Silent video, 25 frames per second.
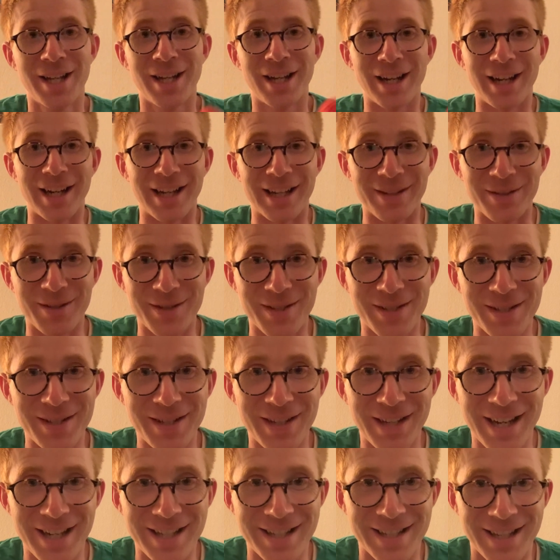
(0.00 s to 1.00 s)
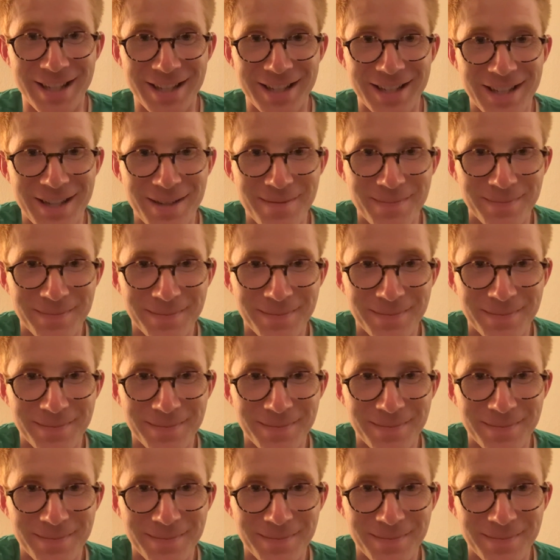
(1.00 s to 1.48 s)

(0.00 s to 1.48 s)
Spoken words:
All right, I'll see you guys next time.